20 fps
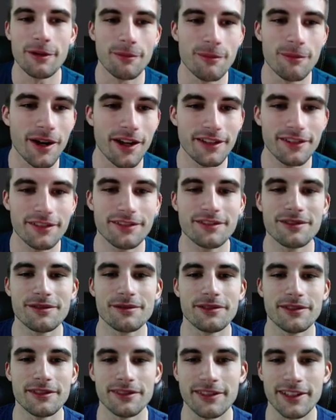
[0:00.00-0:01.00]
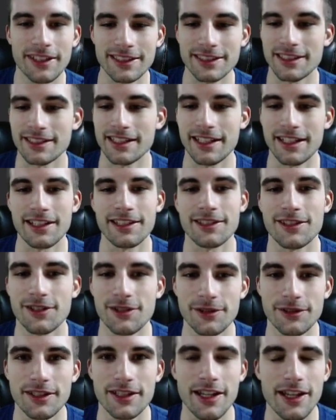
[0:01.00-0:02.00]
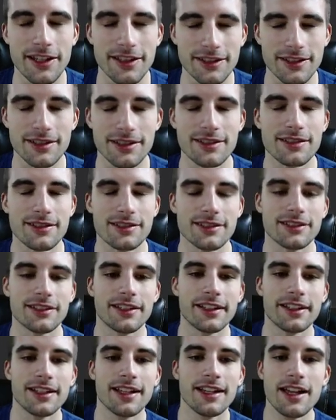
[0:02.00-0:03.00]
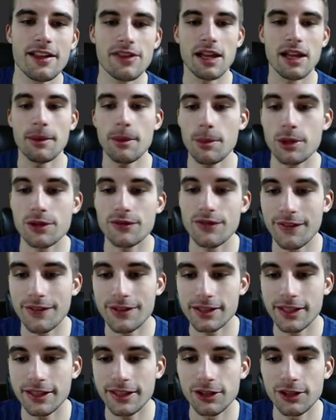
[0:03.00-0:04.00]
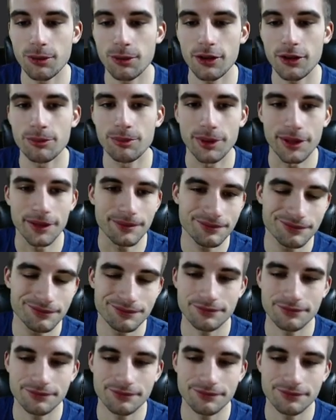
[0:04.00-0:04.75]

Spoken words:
But let's just get into today's slate. Not my most favorite slate in the world, but